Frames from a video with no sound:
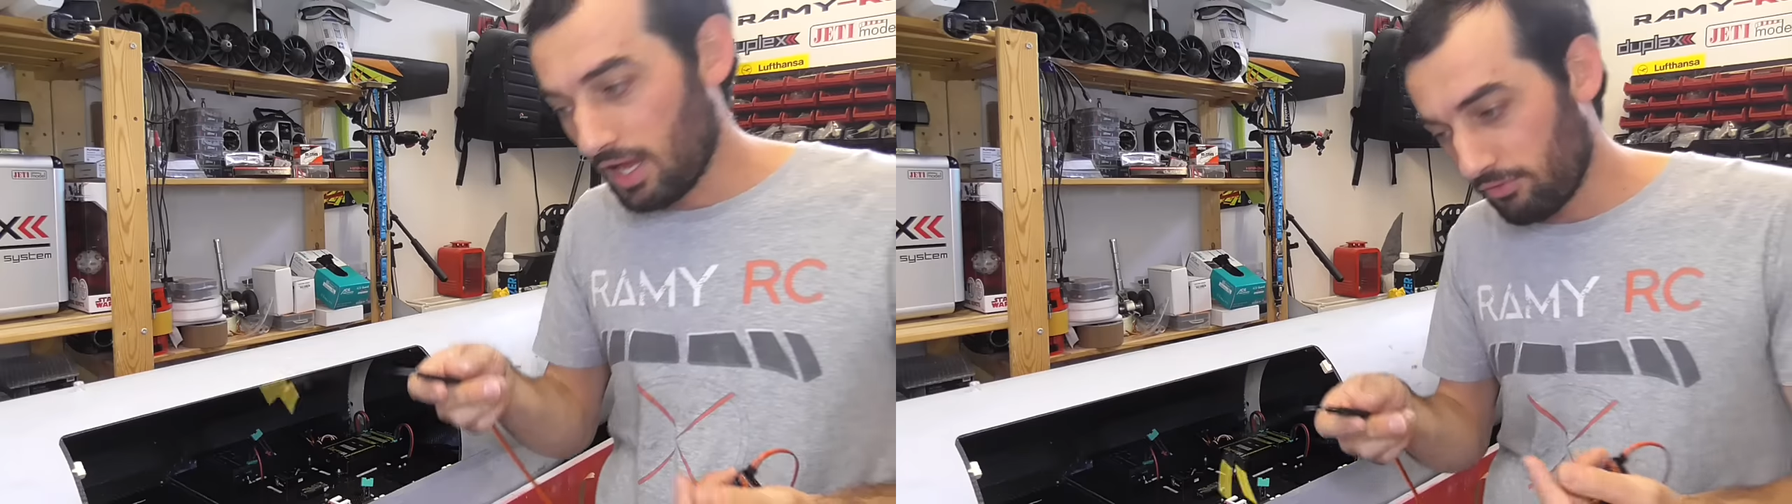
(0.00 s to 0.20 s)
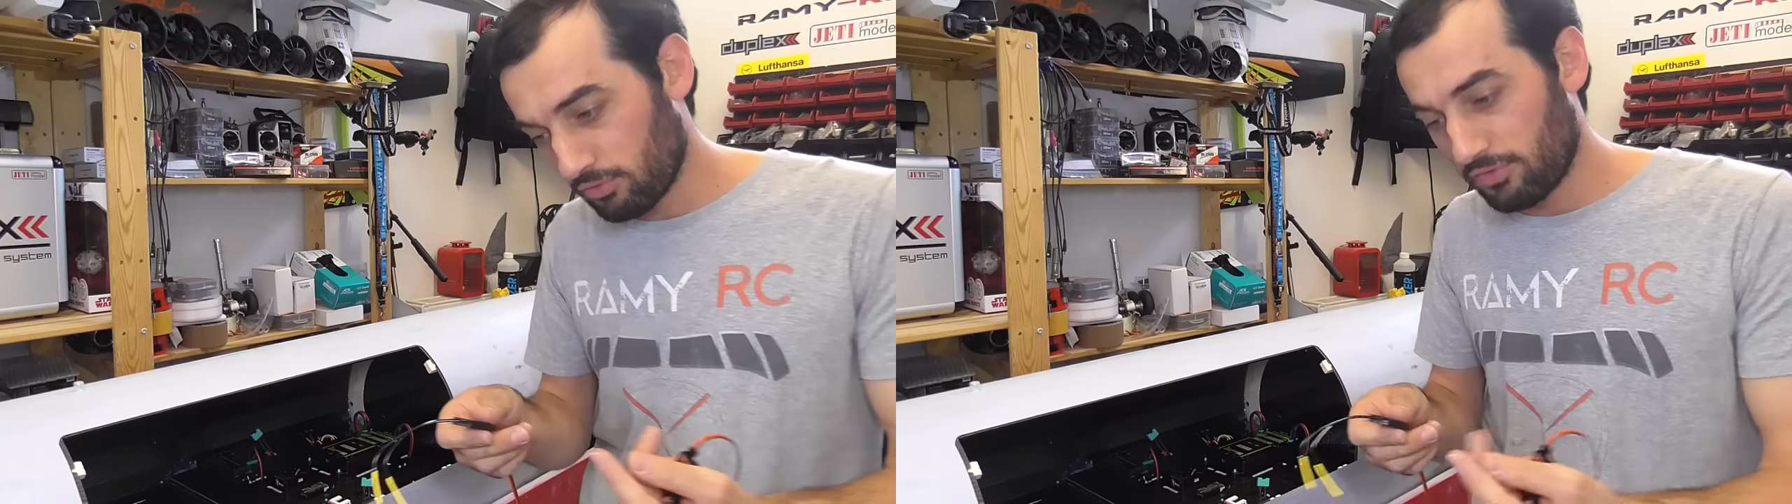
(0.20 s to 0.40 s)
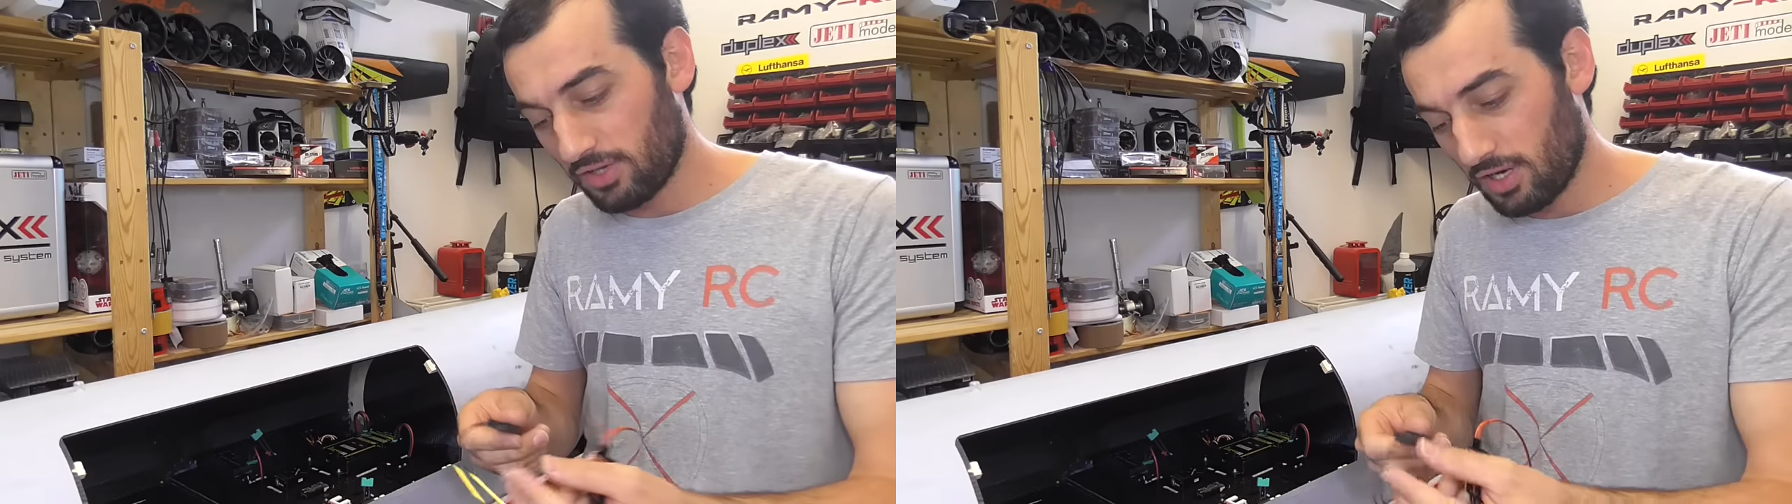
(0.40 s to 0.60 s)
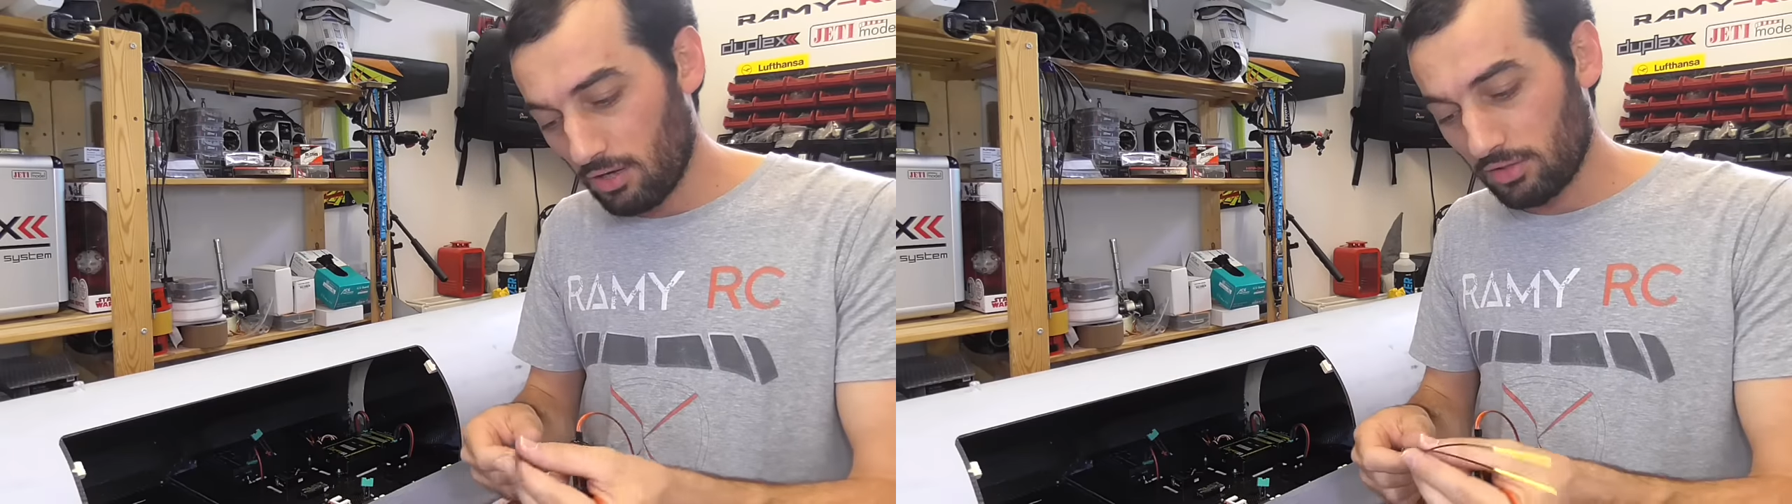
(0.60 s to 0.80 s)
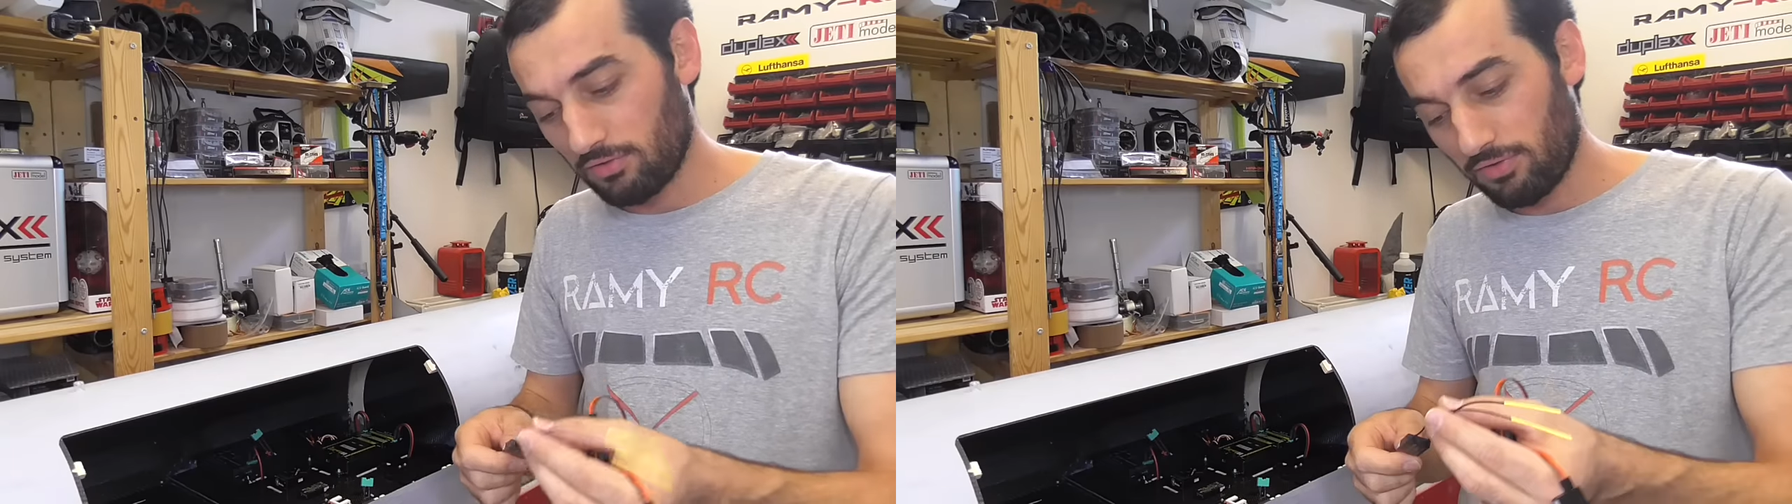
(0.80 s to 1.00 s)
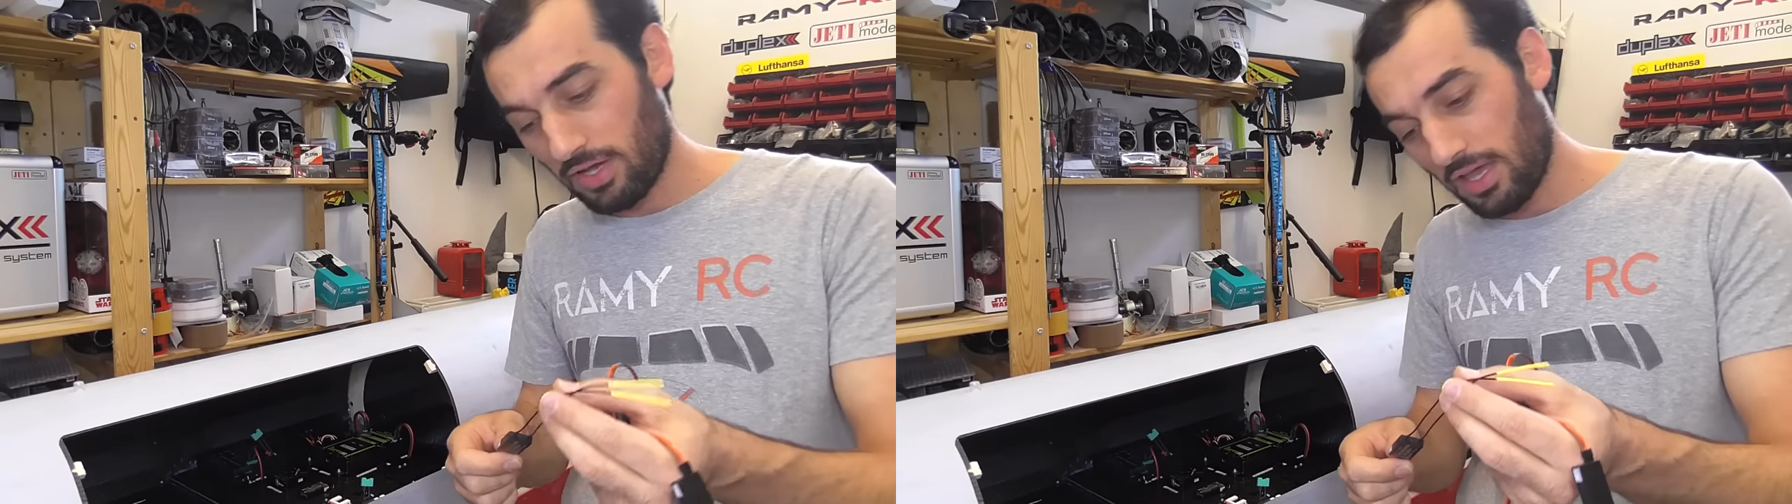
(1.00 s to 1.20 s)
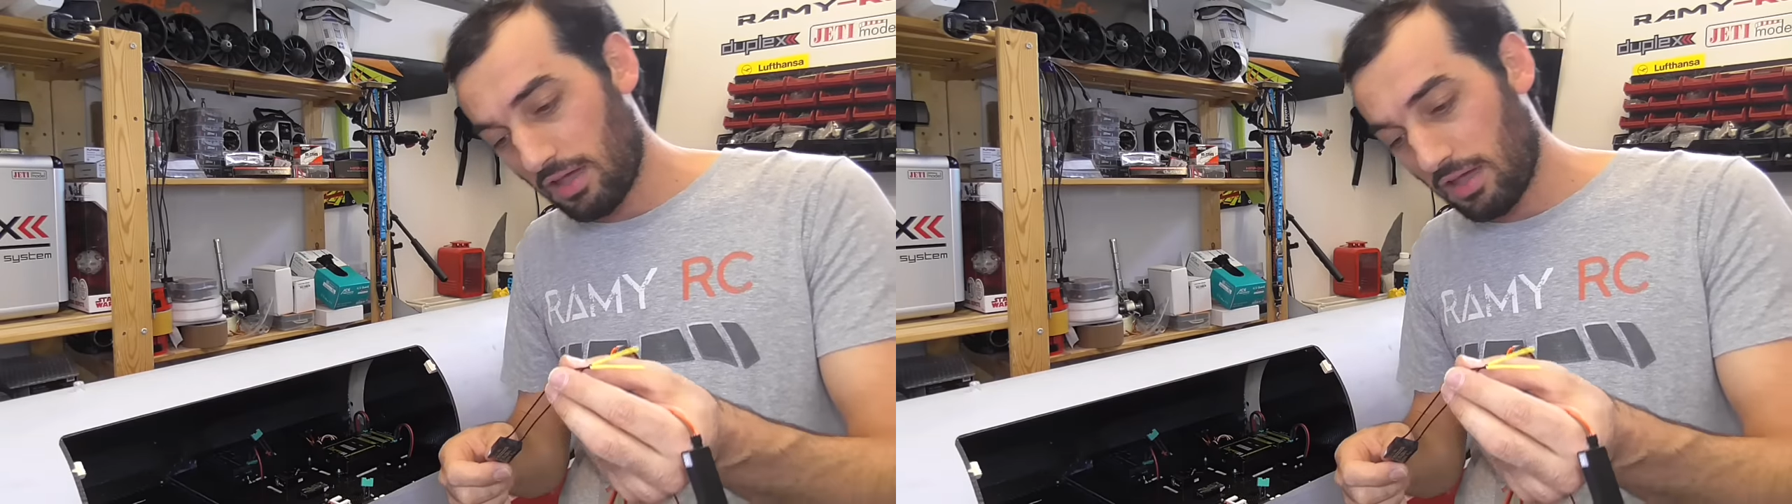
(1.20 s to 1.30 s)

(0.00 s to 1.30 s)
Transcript: have to figure out if I